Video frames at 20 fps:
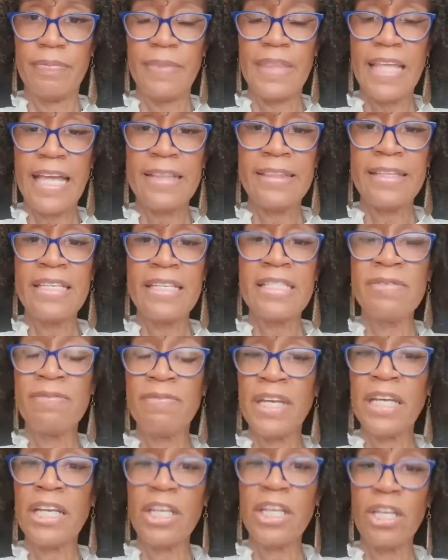that these
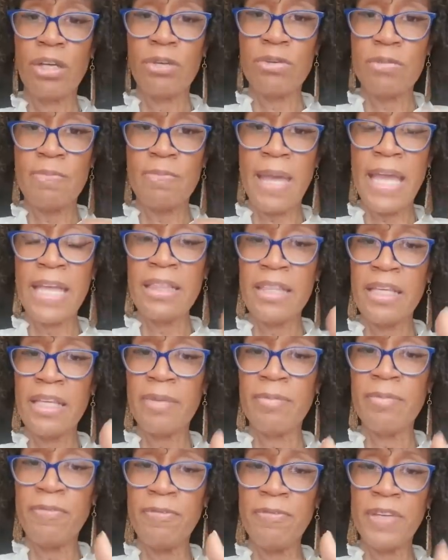videos make
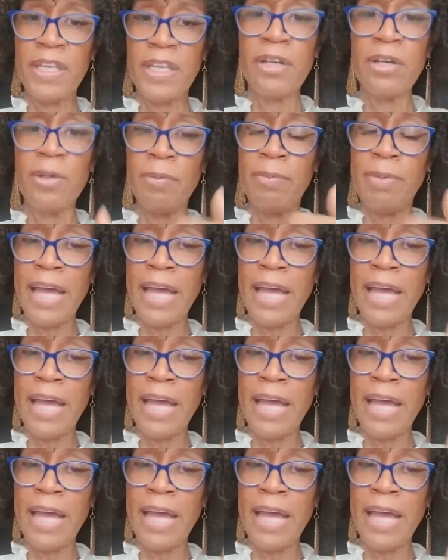them feel